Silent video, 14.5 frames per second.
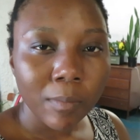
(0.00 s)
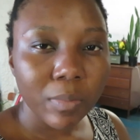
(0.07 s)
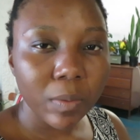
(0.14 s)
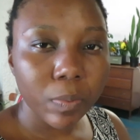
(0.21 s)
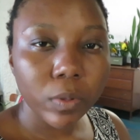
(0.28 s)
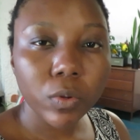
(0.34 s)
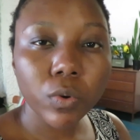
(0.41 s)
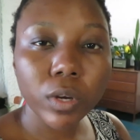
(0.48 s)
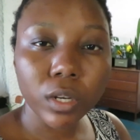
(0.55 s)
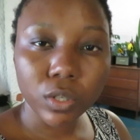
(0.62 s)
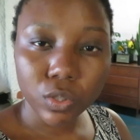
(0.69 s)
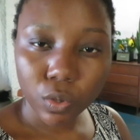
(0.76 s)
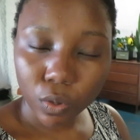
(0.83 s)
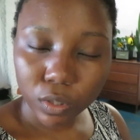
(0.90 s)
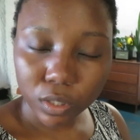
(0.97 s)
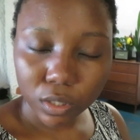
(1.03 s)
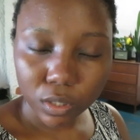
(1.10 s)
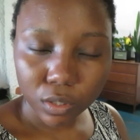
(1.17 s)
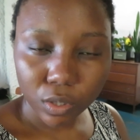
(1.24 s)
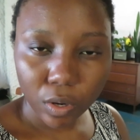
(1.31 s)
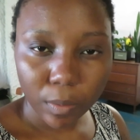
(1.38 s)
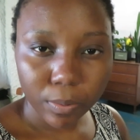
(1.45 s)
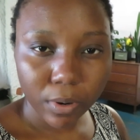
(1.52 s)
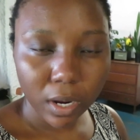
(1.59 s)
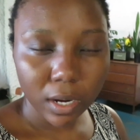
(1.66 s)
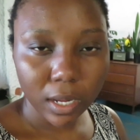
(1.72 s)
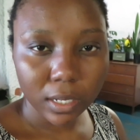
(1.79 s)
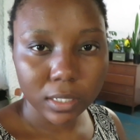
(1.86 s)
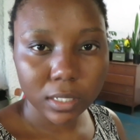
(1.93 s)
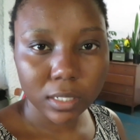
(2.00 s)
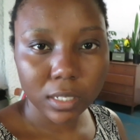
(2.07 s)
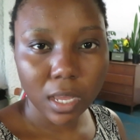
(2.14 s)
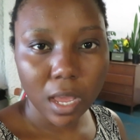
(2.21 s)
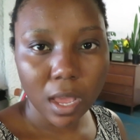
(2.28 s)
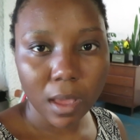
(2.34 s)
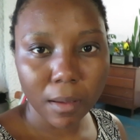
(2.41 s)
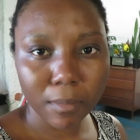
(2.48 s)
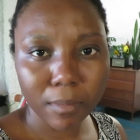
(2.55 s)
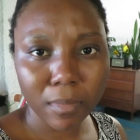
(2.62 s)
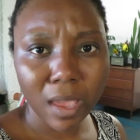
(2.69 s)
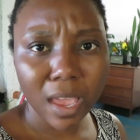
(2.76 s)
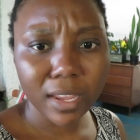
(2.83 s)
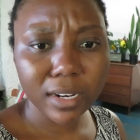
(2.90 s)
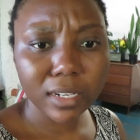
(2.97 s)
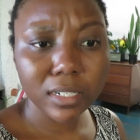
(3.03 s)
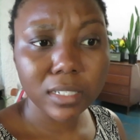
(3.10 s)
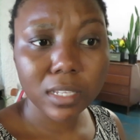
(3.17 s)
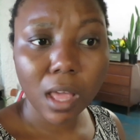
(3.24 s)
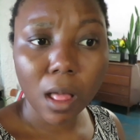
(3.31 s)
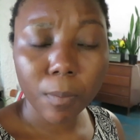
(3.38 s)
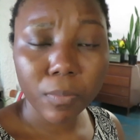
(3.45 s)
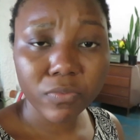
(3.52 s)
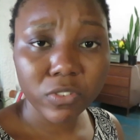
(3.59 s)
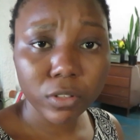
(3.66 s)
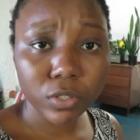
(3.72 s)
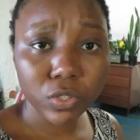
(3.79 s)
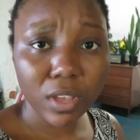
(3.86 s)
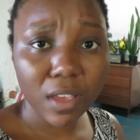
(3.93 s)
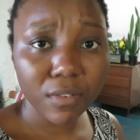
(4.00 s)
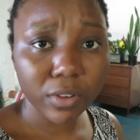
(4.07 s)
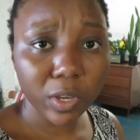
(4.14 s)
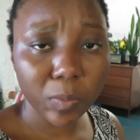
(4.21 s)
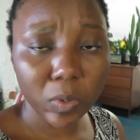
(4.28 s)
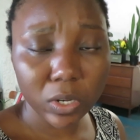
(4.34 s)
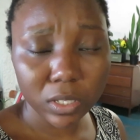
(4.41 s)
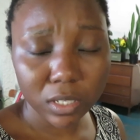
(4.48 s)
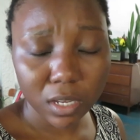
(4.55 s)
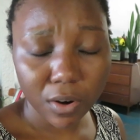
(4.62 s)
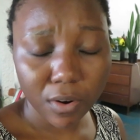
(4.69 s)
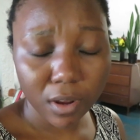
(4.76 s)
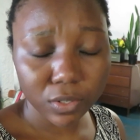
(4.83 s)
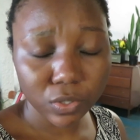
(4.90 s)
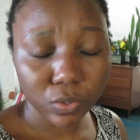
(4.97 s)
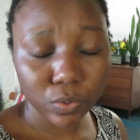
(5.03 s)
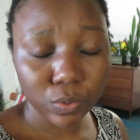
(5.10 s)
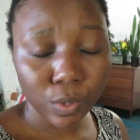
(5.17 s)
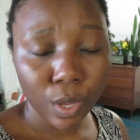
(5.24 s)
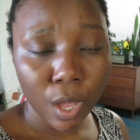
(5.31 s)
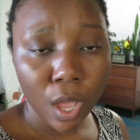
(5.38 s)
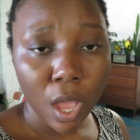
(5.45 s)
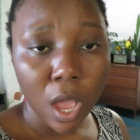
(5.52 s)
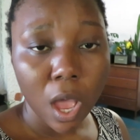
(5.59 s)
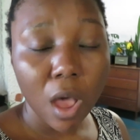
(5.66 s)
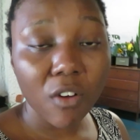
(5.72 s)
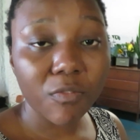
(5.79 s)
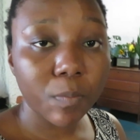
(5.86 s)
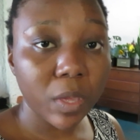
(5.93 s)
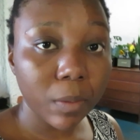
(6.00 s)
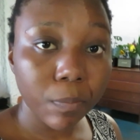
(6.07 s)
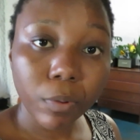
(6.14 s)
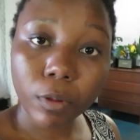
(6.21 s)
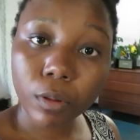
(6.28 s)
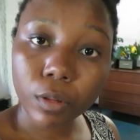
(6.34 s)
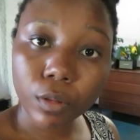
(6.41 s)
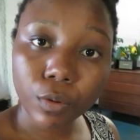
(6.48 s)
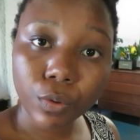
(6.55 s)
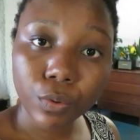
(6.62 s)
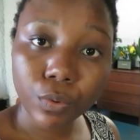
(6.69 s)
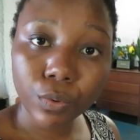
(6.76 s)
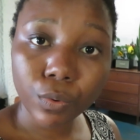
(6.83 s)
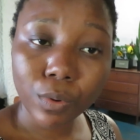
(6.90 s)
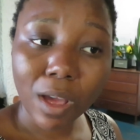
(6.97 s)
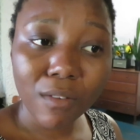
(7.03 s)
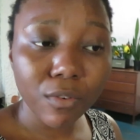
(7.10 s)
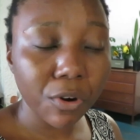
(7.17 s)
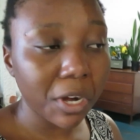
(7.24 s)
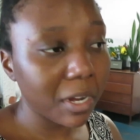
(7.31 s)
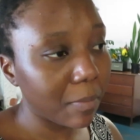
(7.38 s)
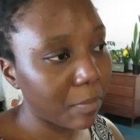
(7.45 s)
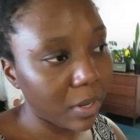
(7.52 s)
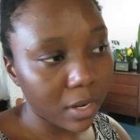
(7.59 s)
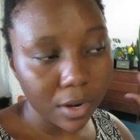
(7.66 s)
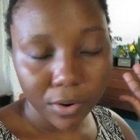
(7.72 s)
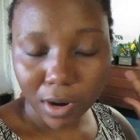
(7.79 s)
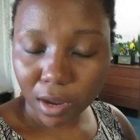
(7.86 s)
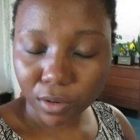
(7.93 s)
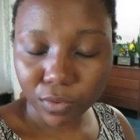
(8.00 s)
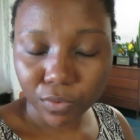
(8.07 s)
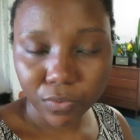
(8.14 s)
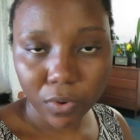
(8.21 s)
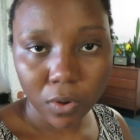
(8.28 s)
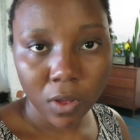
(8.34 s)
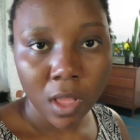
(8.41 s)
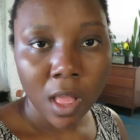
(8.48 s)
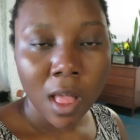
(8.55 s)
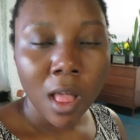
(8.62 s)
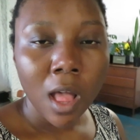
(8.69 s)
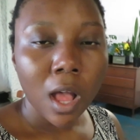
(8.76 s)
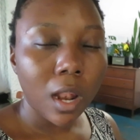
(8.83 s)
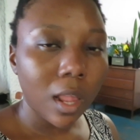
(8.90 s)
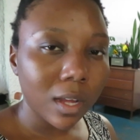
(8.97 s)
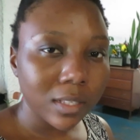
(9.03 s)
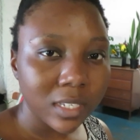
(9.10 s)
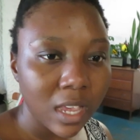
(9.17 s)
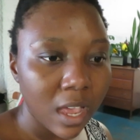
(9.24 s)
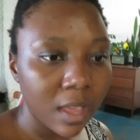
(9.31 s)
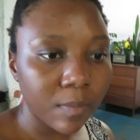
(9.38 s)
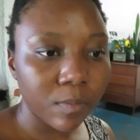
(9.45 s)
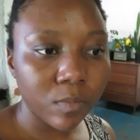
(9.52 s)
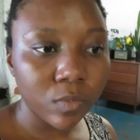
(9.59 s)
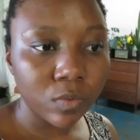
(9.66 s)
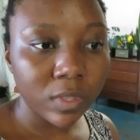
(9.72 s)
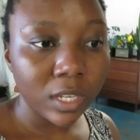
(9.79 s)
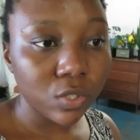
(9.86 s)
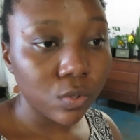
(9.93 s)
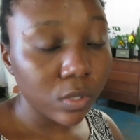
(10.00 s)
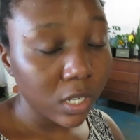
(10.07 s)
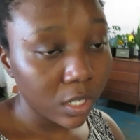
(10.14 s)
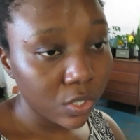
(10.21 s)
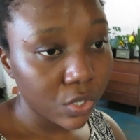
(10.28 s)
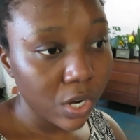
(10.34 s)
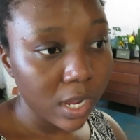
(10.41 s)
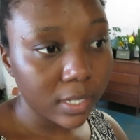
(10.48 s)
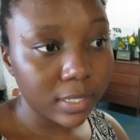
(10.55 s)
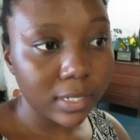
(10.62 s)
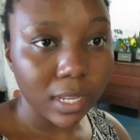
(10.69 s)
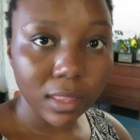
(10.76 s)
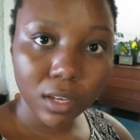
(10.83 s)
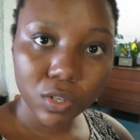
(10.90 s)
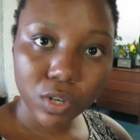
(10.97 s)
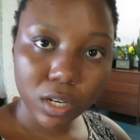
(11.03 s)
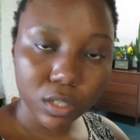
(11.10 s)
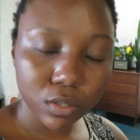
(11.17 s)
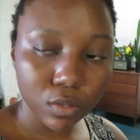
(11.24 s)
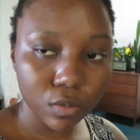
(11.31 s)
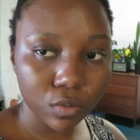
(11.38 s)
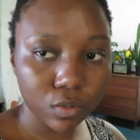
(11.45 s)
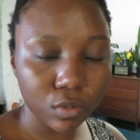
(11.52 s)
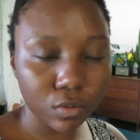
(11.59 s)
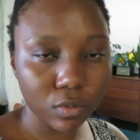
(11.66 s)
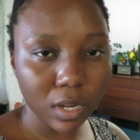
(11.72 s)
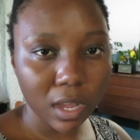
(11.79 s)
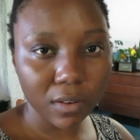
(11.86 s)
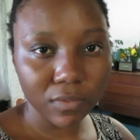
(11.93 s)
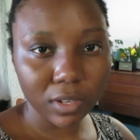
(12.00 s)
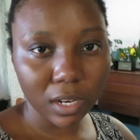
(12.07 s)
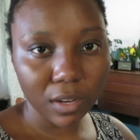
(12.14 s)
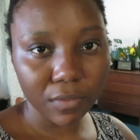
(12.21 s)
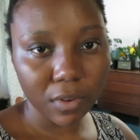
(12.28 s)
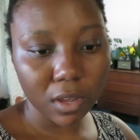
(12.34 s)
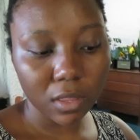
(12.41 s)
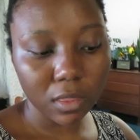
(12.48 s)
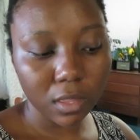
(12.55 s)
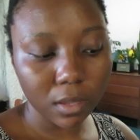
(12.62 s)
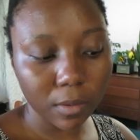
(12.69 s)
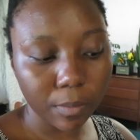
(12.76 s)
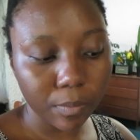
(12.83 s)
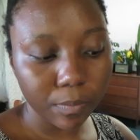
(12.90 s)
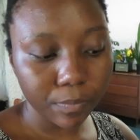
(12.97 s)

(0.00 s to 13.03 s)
people who endorse your product, and it's helpful to have a community around you of people who have already been around for a long time that you can trust, and they trust you to kind of deliver on the